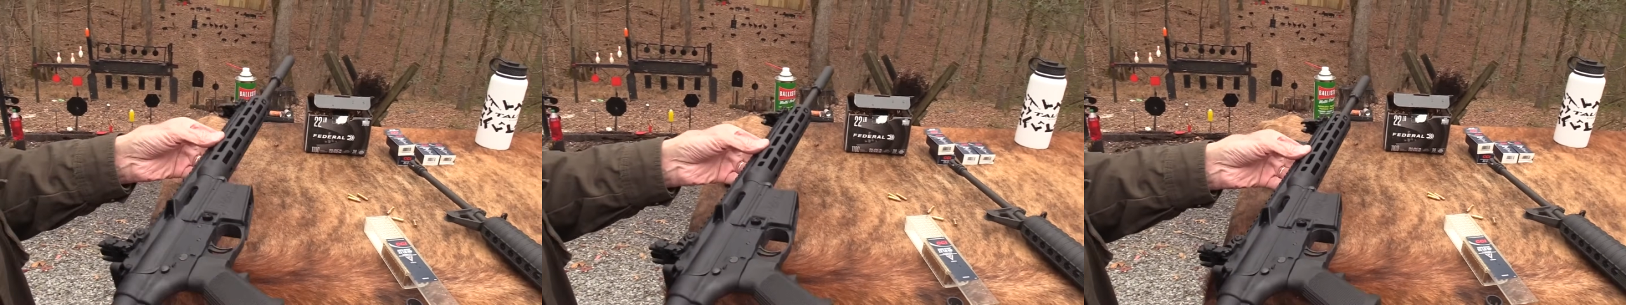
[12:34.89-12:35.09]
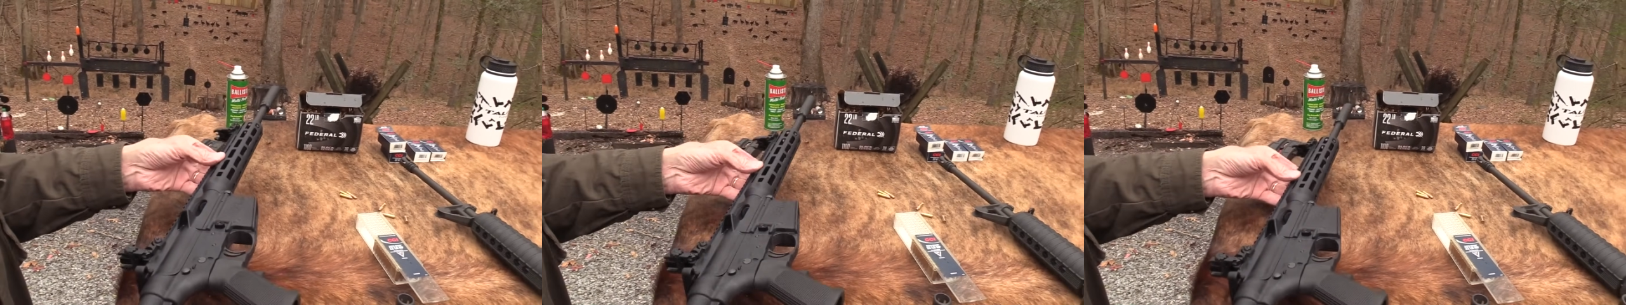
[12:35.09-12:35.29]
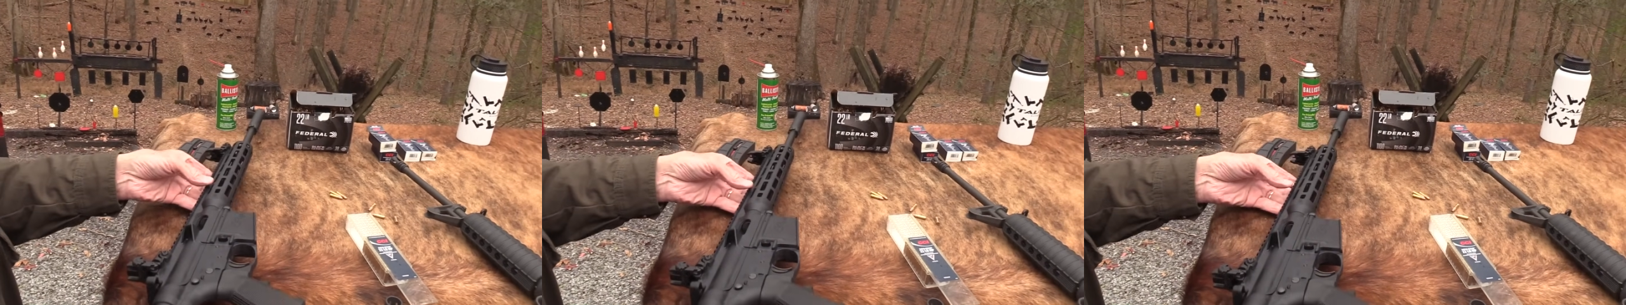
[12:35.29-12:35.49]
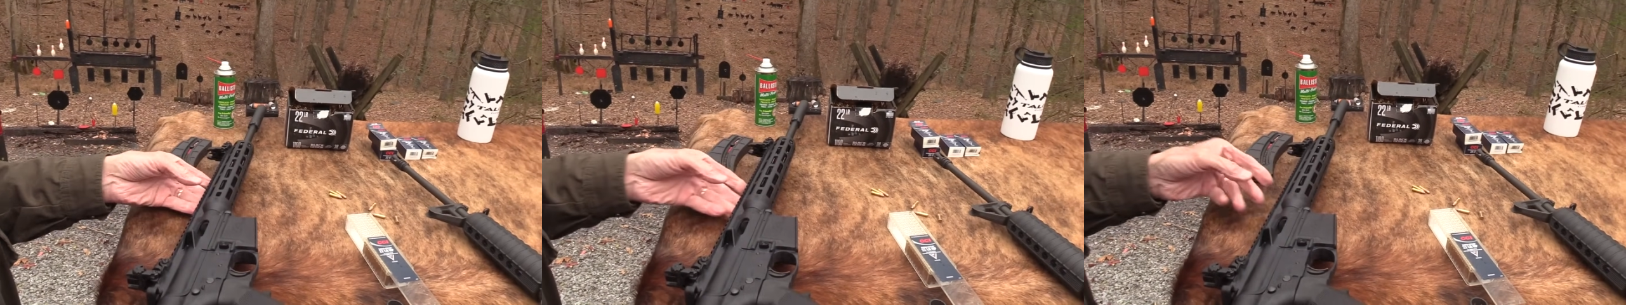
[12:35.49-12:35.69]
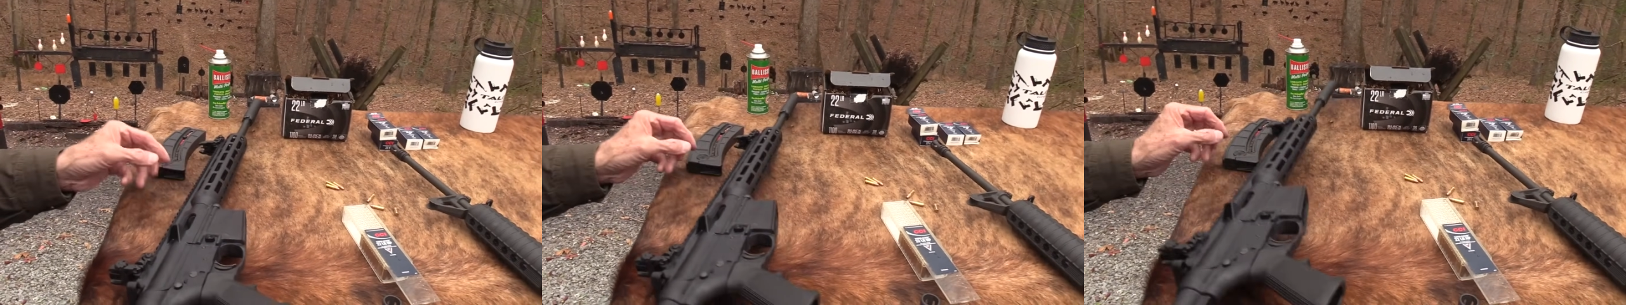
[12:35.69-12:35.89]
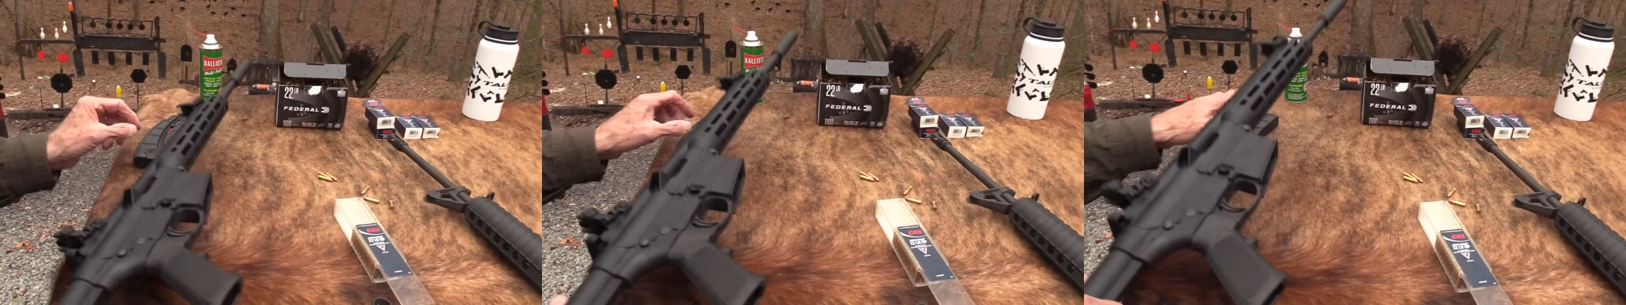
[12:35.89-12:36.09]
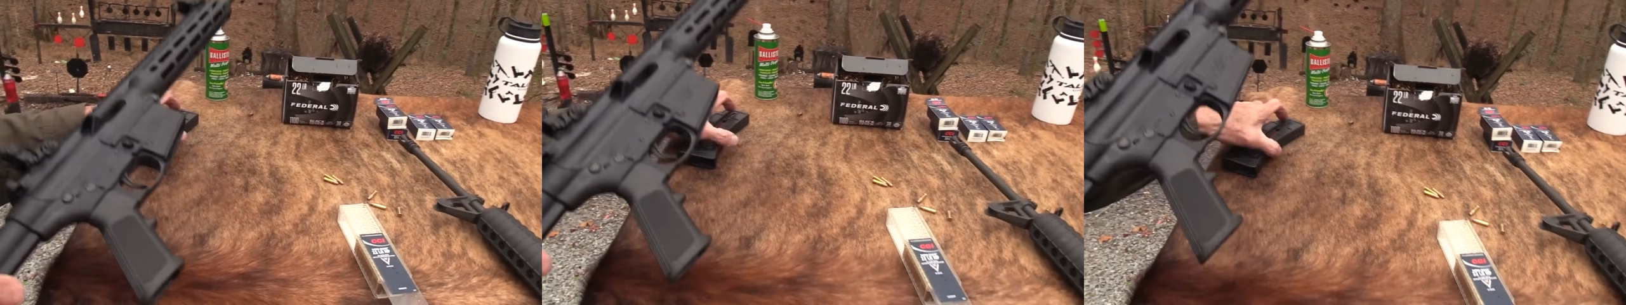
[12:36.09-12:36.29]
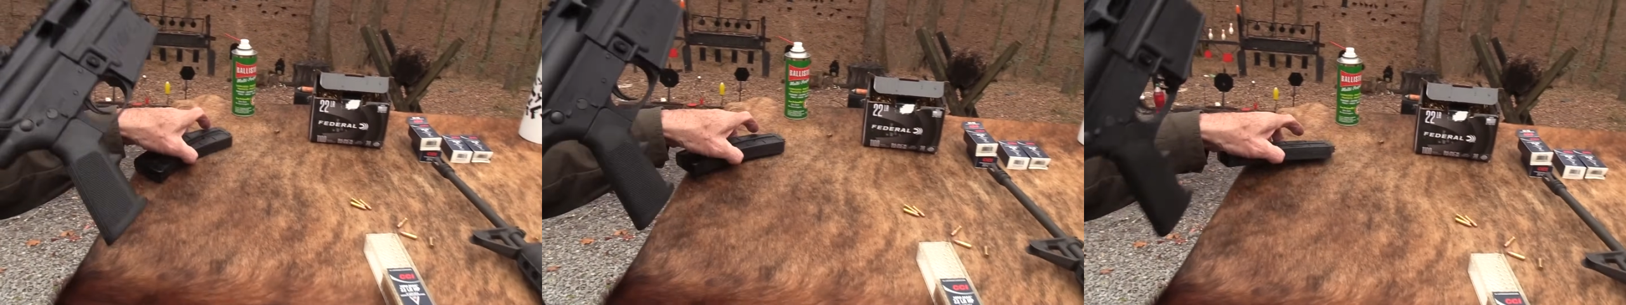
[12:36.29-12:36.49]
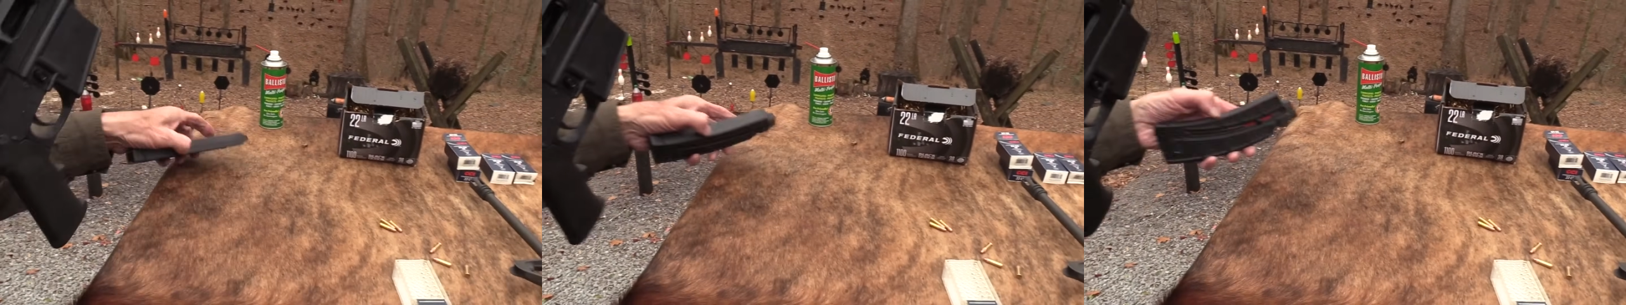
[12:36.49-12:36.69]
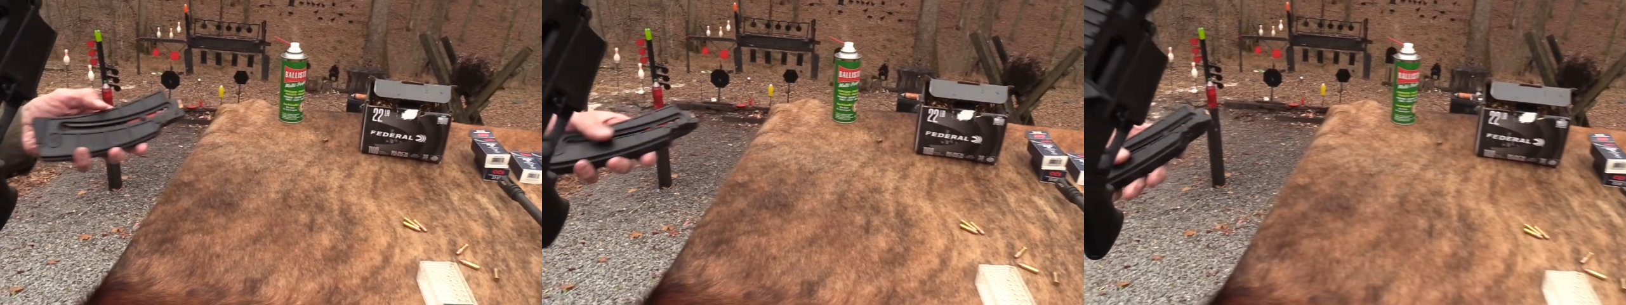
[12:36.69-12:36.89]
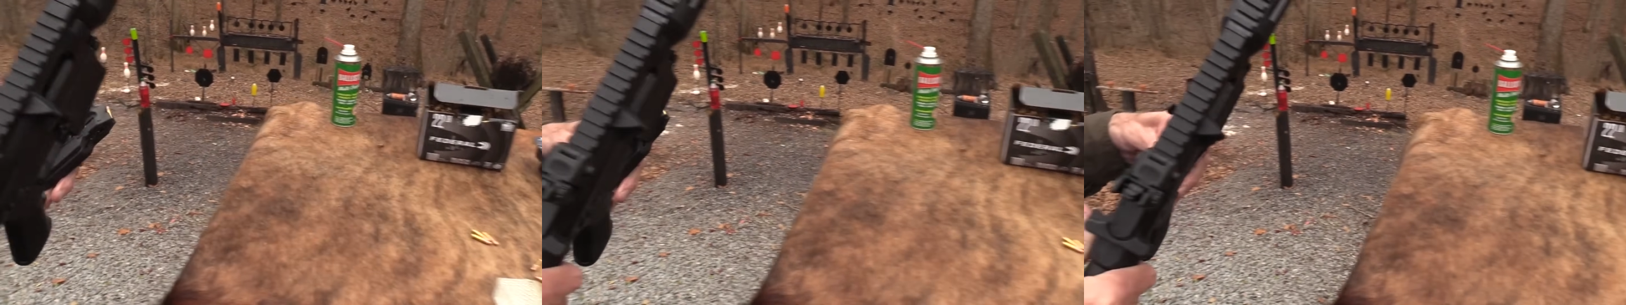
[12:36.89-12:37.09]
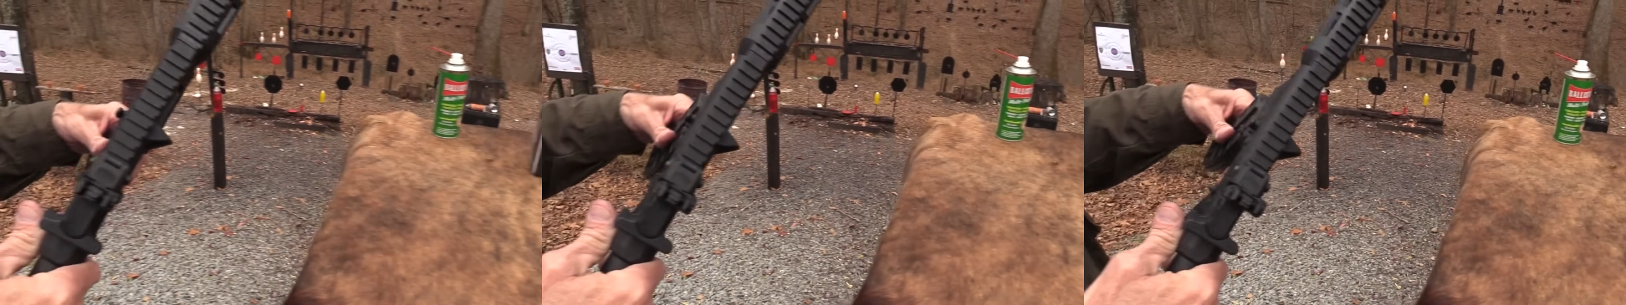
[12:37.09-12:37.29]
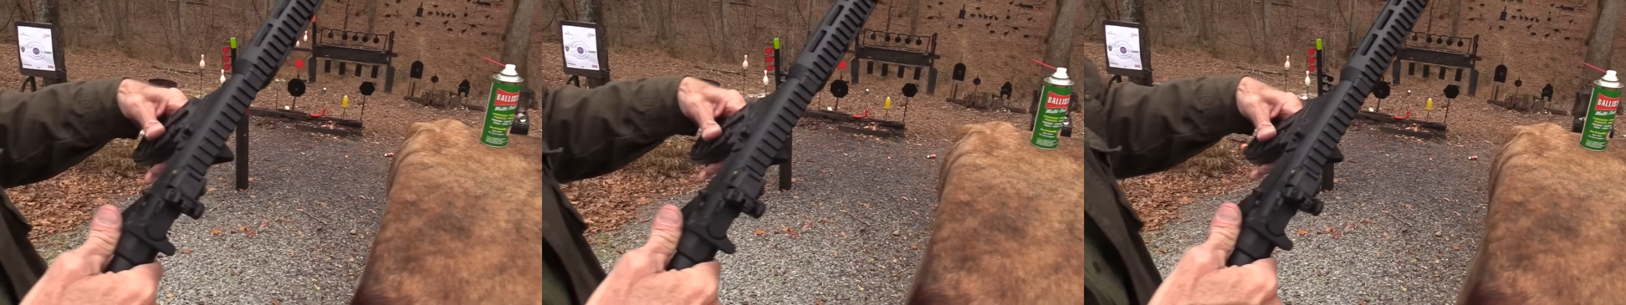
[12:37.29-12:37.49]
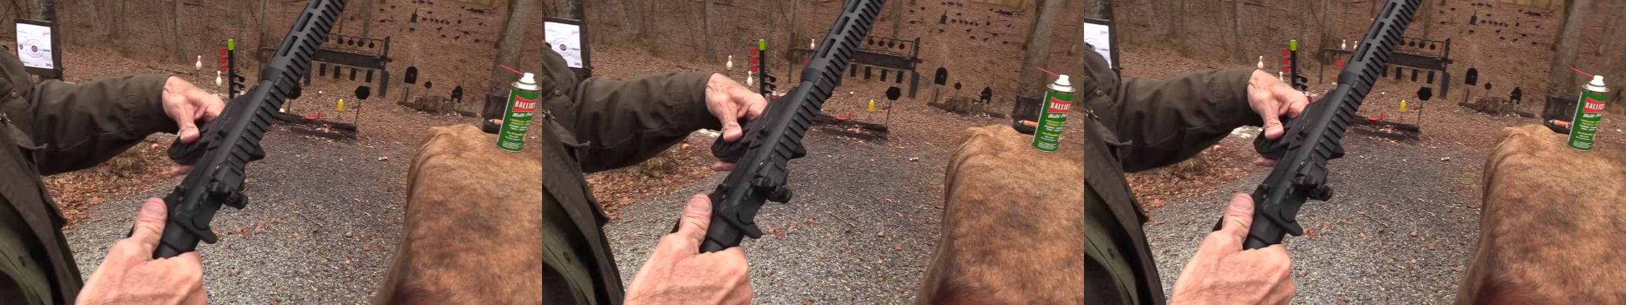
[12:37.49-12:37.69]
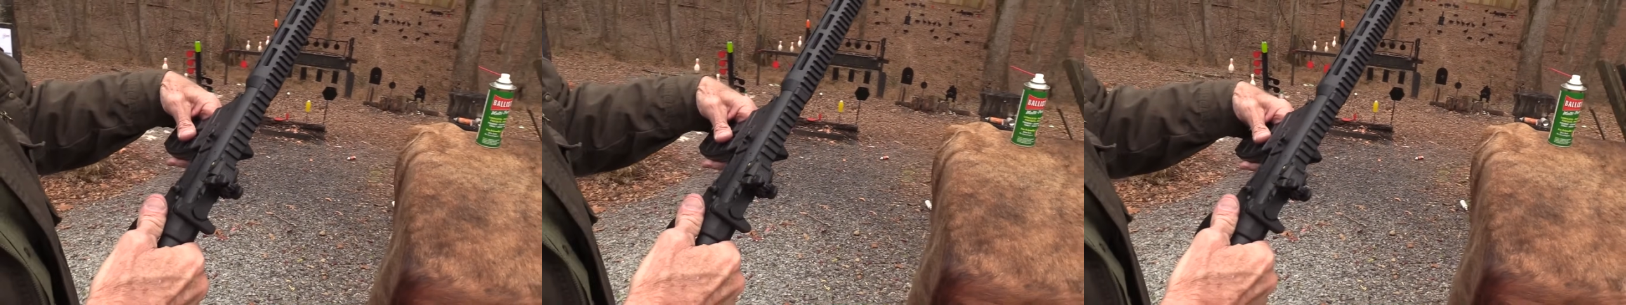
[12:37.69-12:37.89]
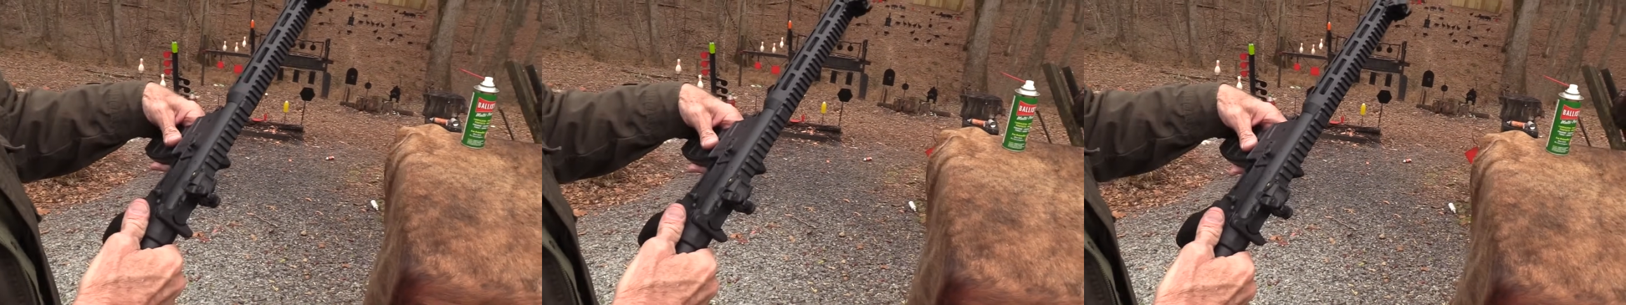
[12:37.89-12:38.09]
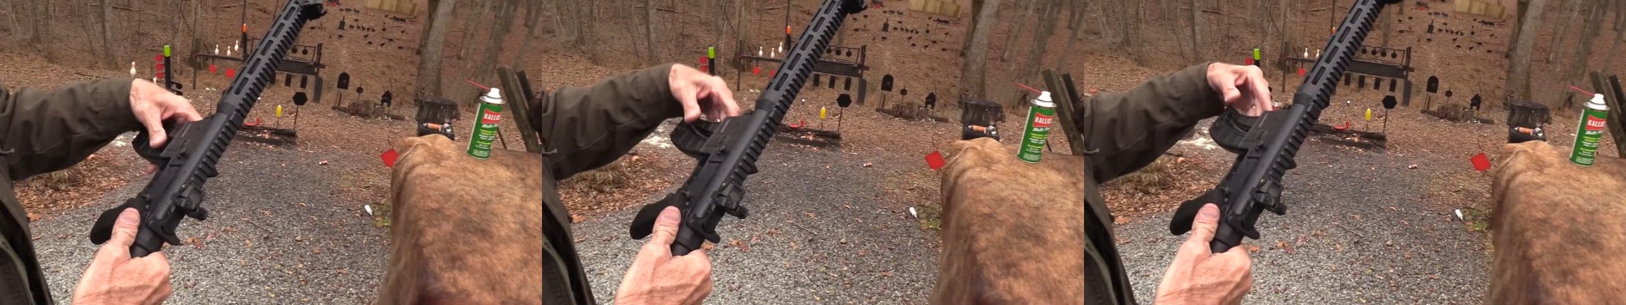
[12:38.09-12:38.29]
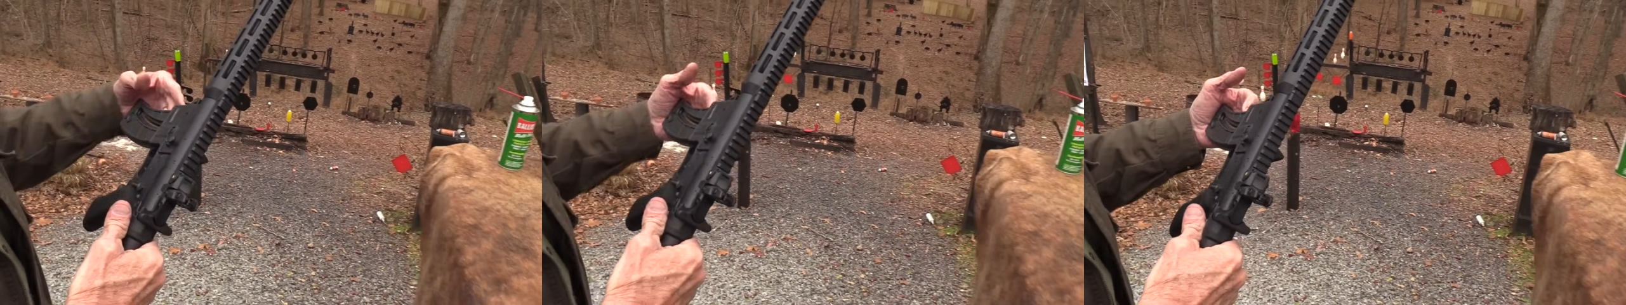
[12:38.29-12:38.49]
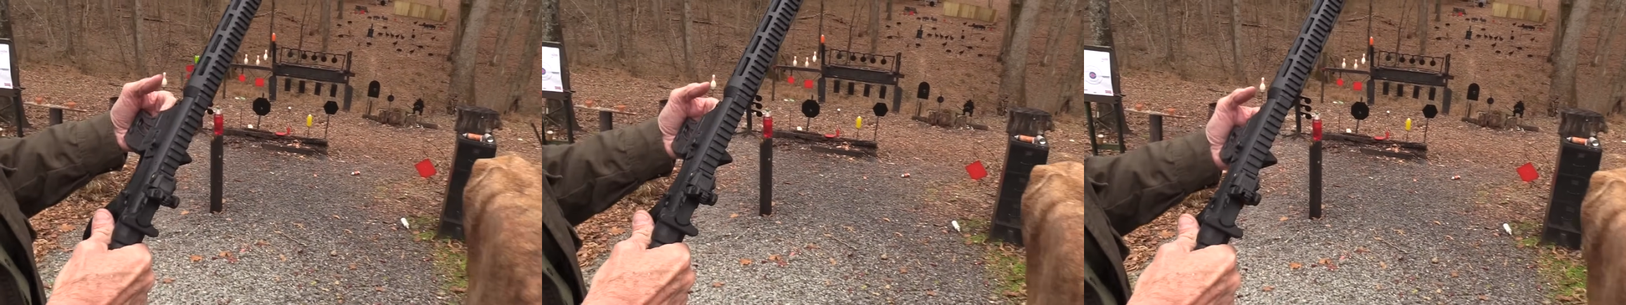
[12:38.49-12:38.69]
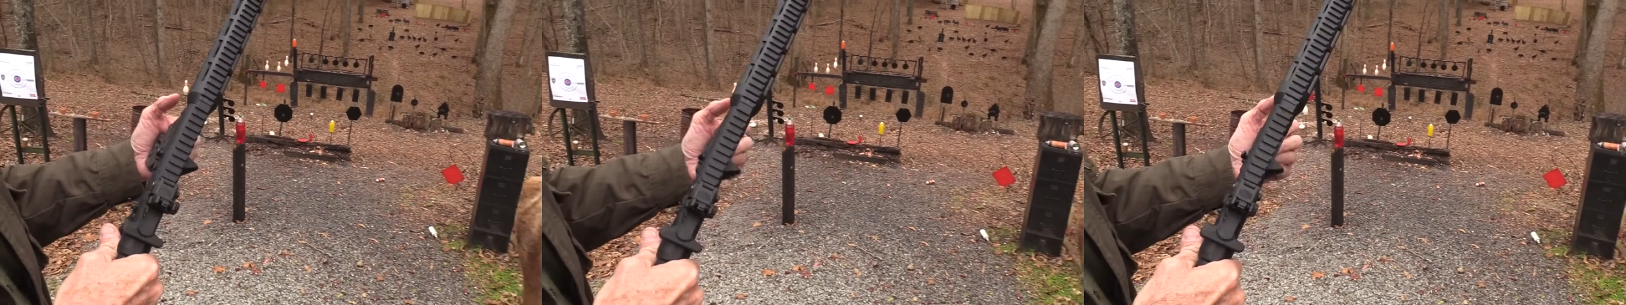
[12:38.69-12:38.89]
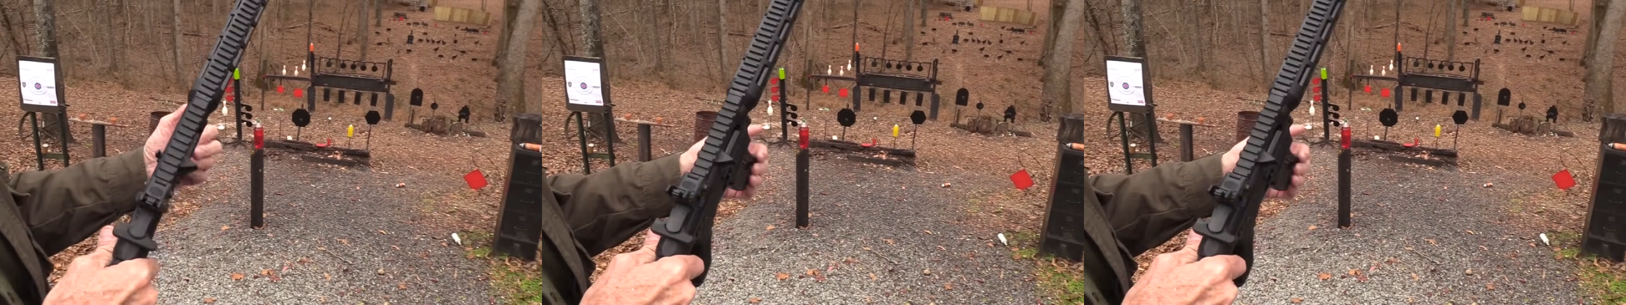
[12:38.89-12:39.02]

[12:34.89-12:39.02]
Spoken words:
Nobody's mouth can be seen.